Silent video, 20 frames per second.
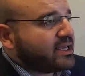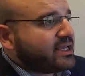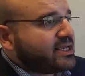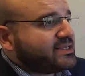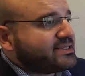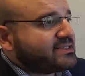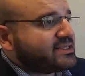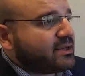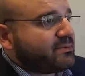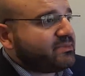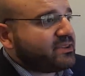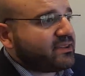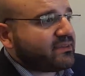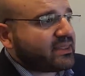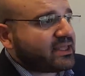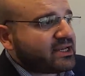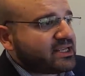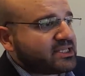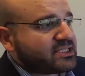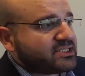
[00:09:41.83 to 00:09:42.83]
is something
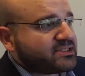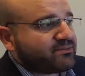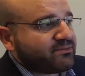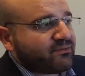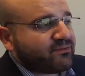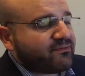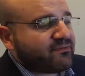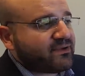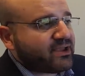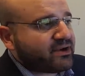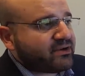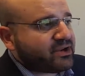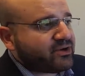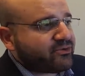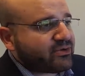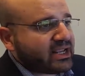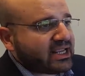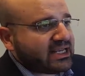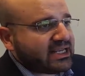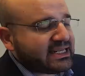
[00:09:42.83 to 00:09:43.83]
that is very
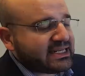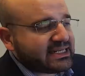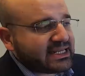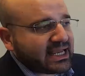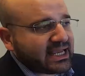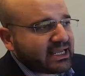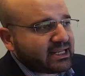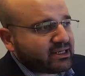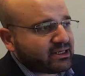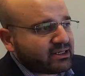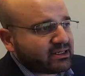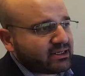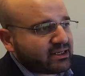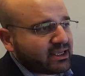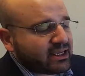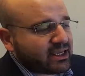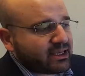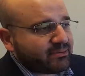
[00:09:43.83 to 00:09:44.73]
rarely done